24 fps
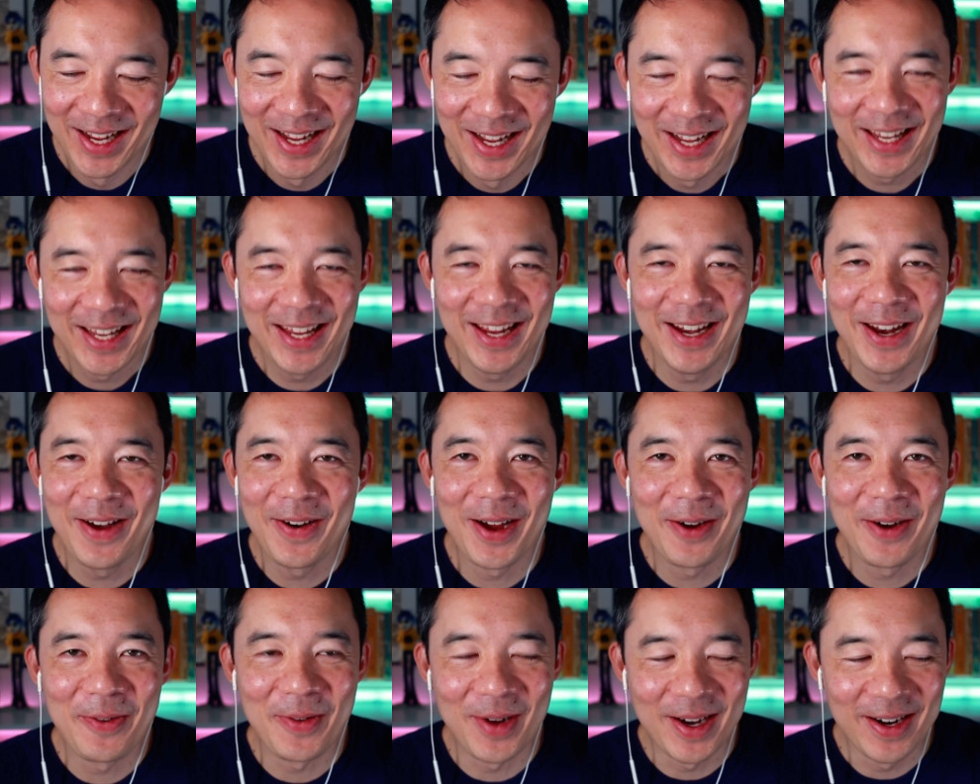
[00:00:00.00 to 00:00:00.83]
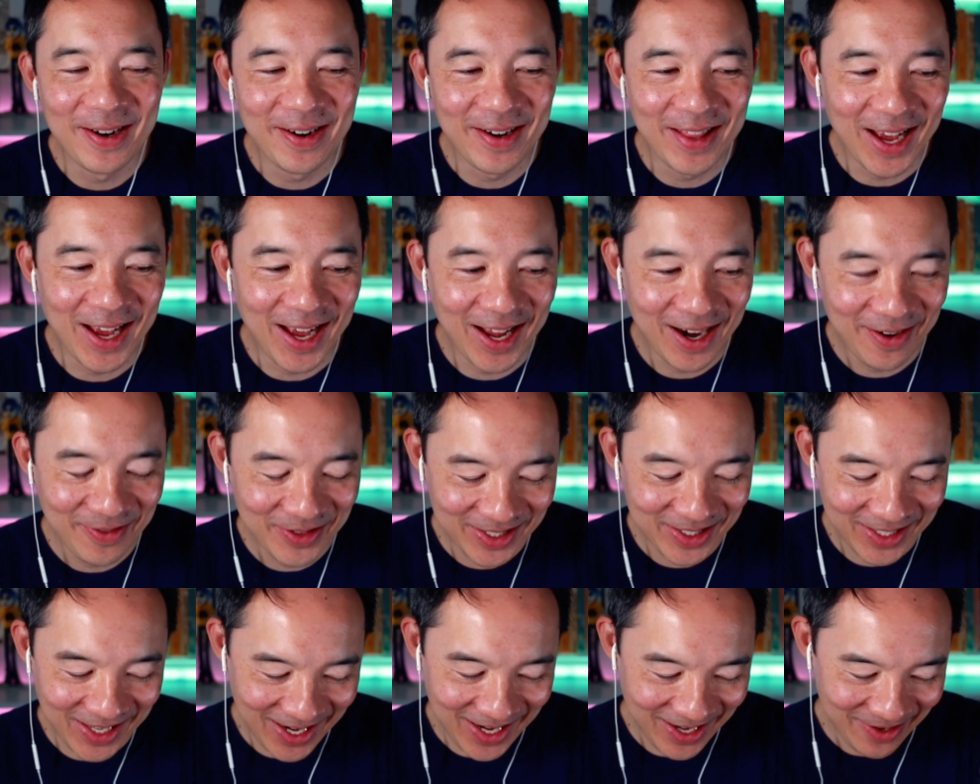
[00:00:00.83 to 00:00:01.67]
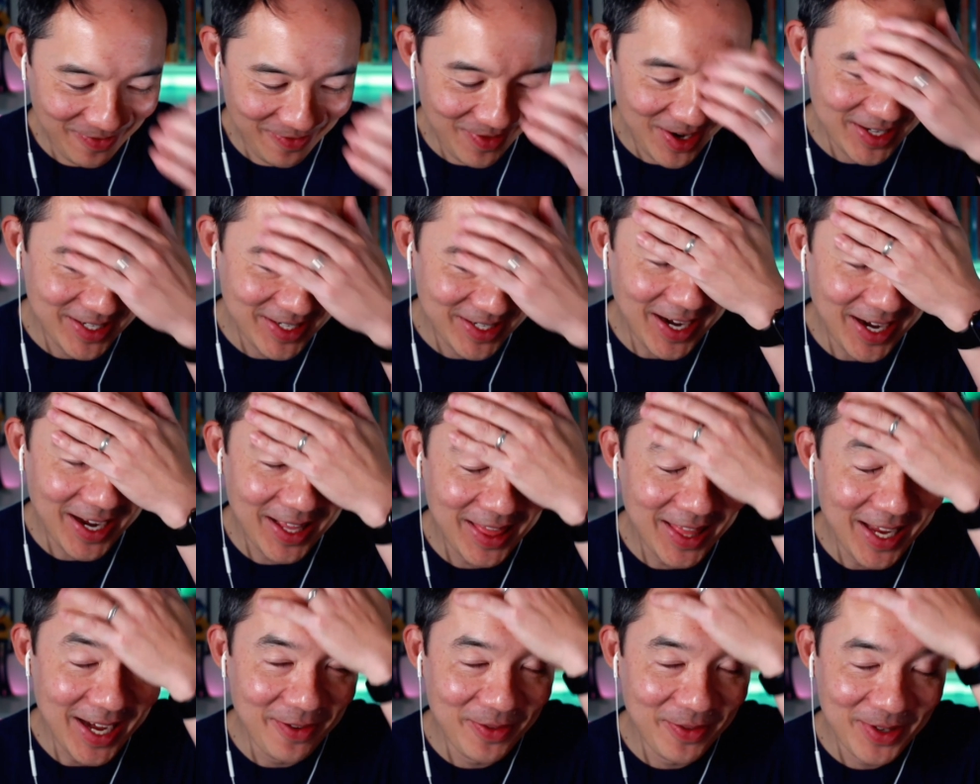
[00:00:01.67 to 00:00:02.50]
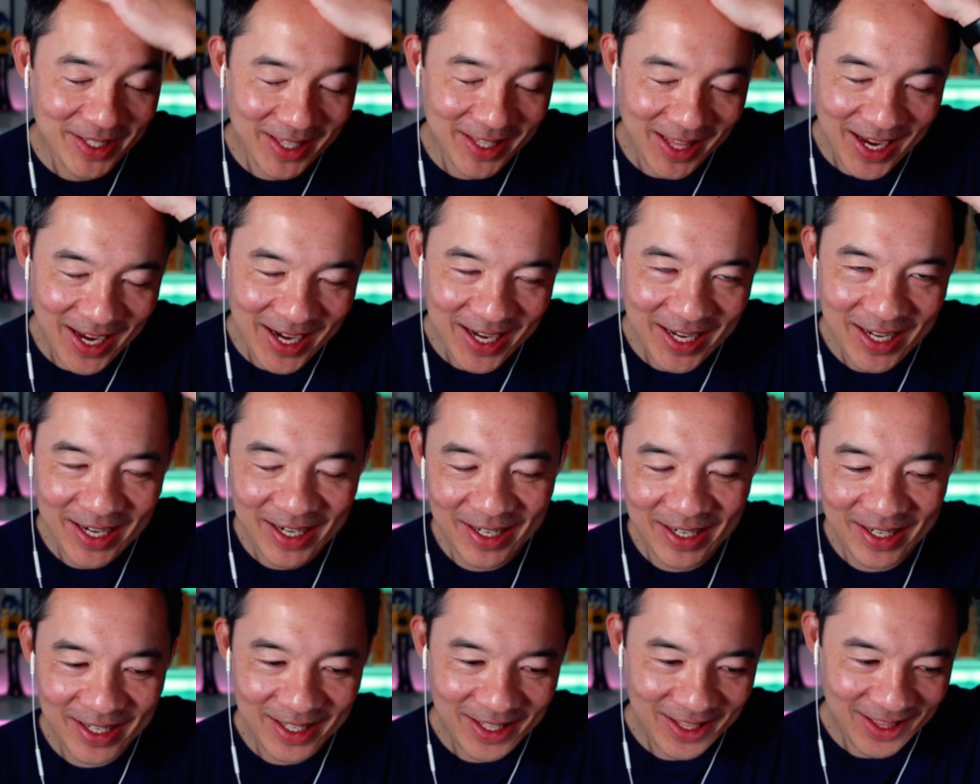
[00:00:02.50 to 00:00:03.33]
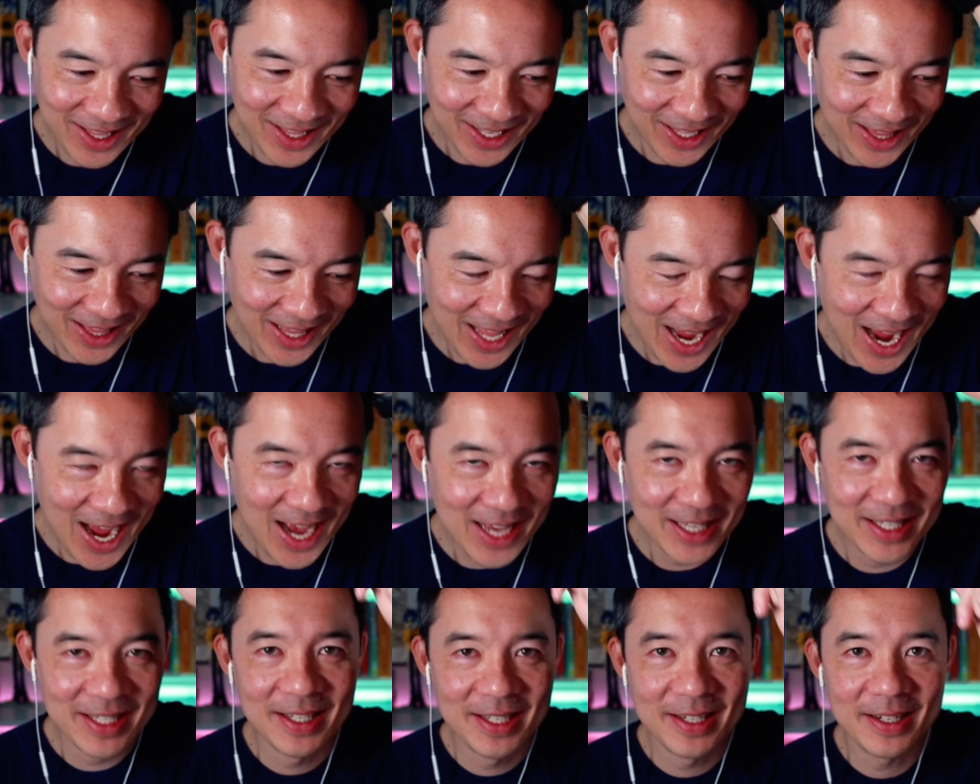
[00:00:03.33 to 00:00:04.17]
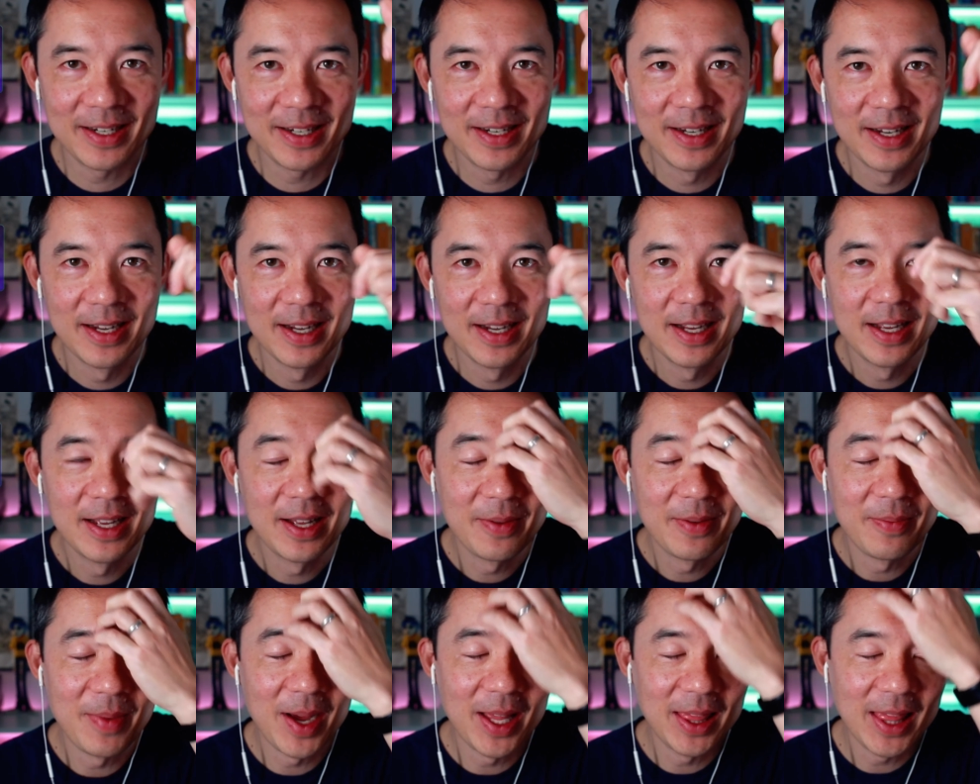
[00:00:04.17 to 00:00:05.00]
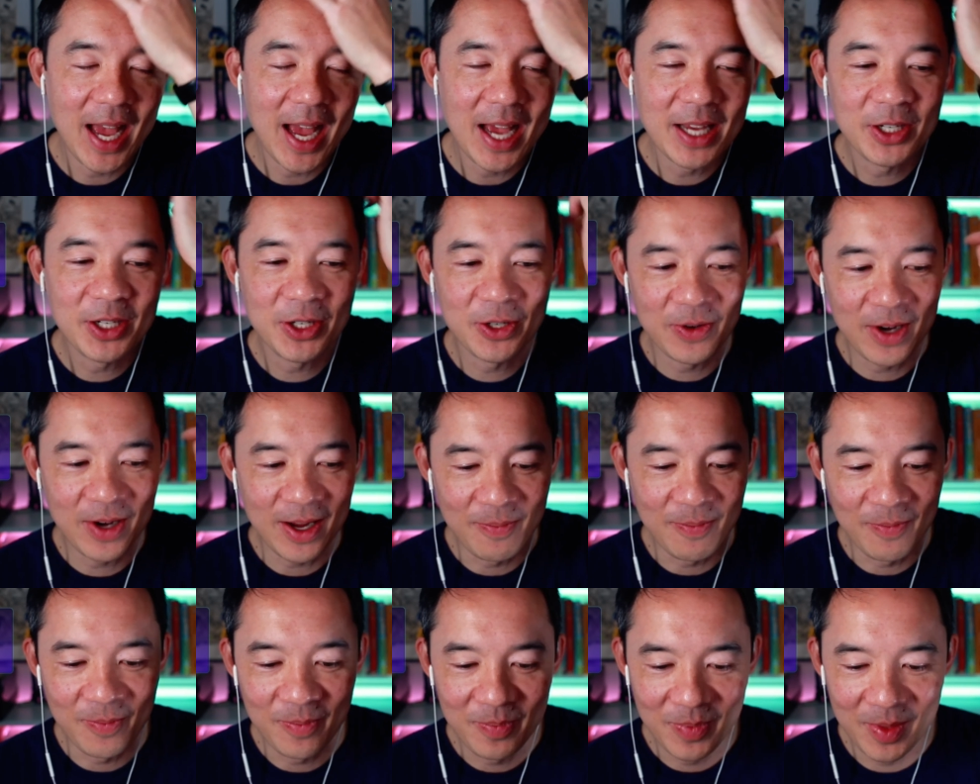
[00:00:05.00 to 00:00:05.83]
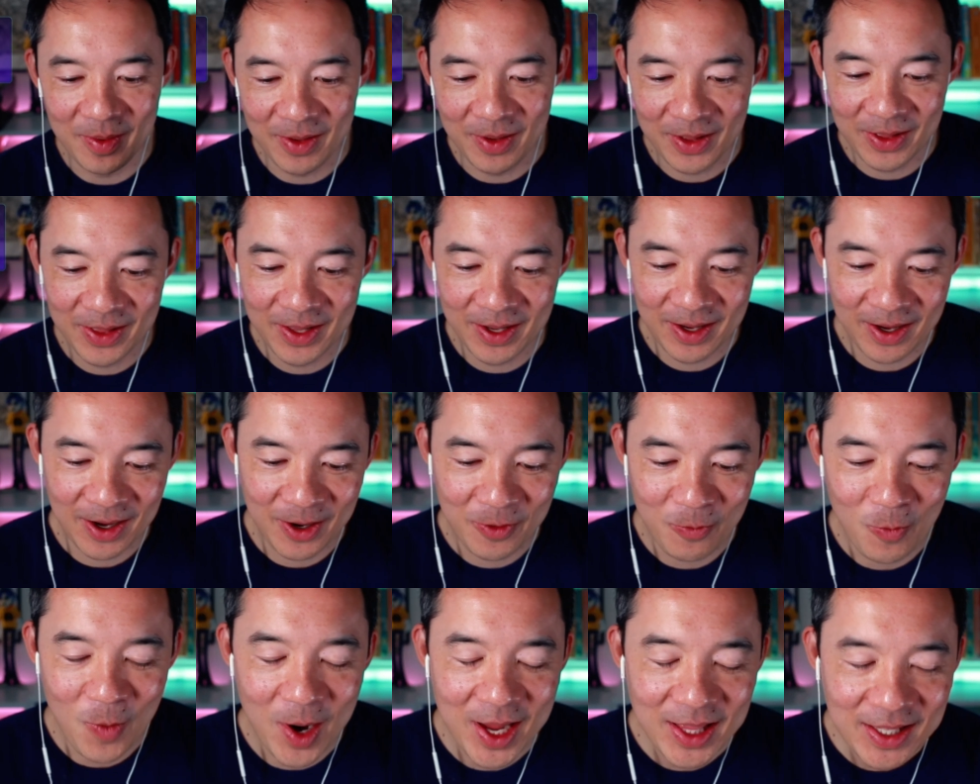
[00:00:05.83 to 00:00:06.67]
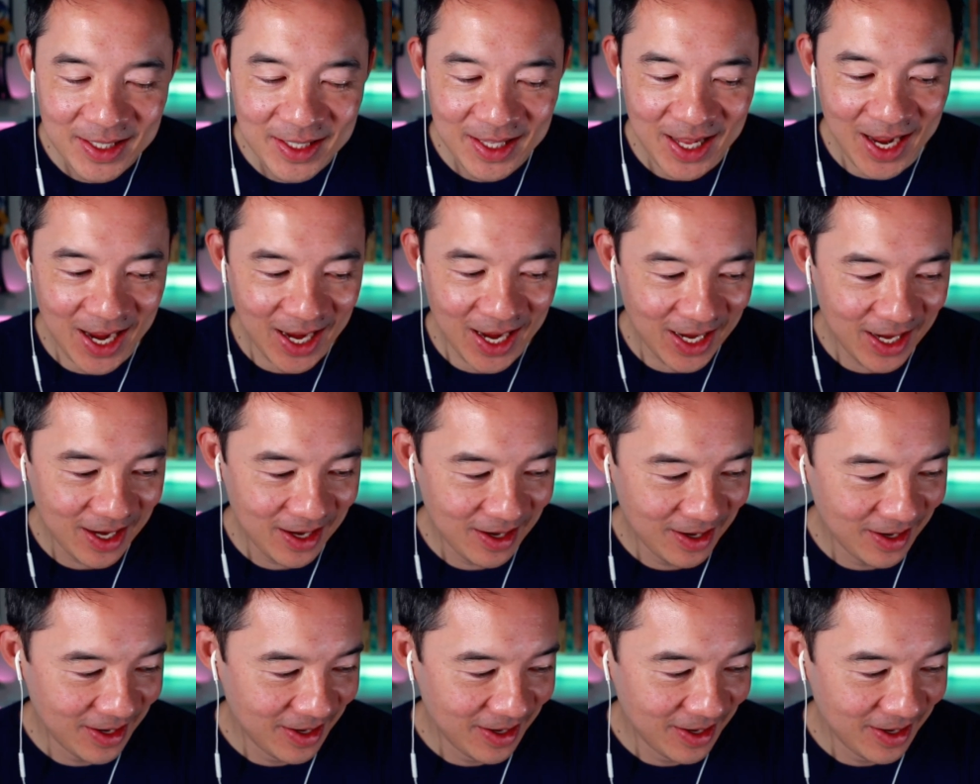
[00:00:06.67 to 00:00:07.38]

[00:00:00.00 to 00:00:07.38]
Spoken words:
I wondered that. I was like, I think it was like my last stream the on Wednesday.